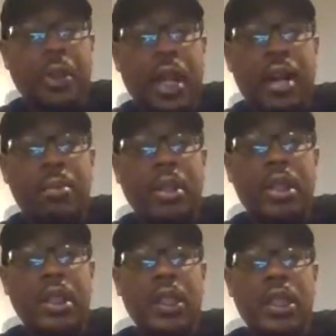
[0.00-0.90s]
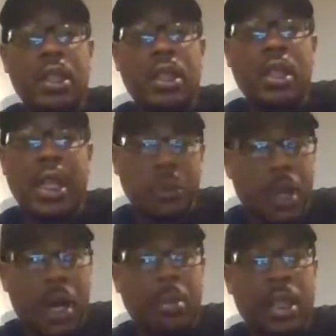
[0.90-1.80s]
or not, but that's what
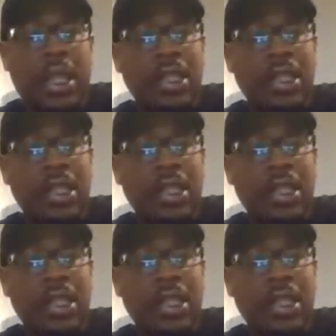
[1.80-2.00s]
I believe.